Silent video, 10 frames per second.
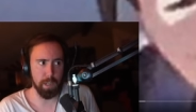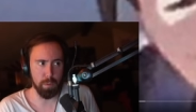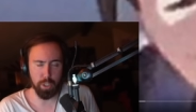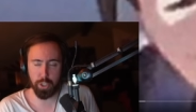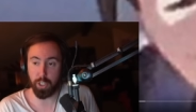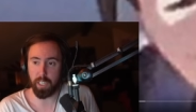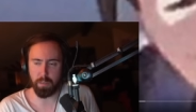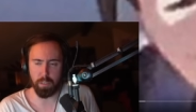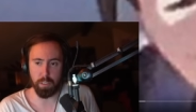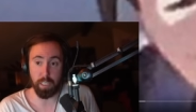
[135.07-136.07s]
but it was shit
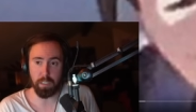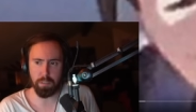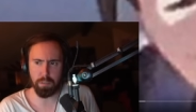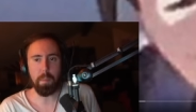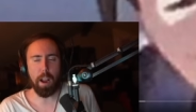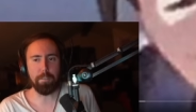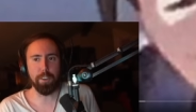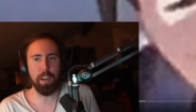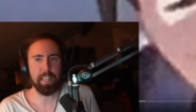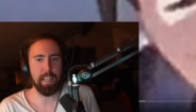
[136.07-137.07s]
at release. I mean, I
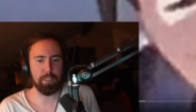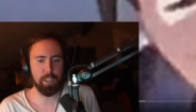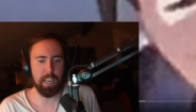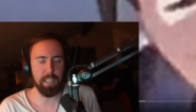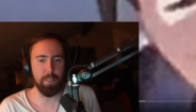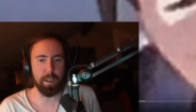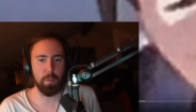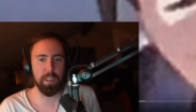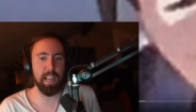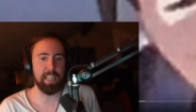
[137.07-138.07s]
feel like that's kind of like,
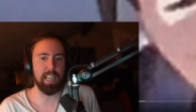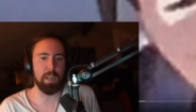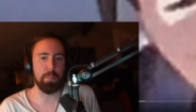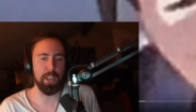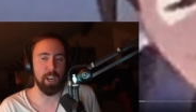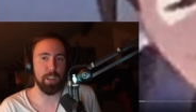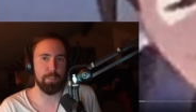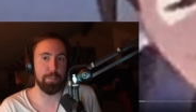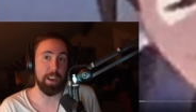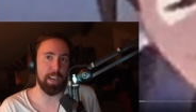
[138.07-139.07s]
wouldn't that kind of be
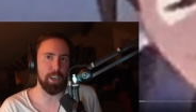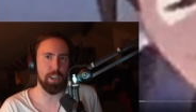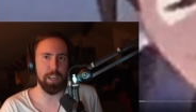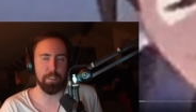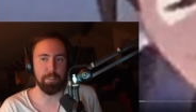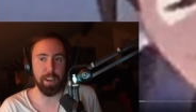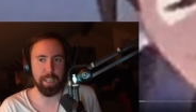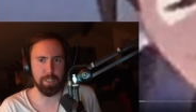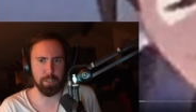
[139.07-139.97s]
unfair if like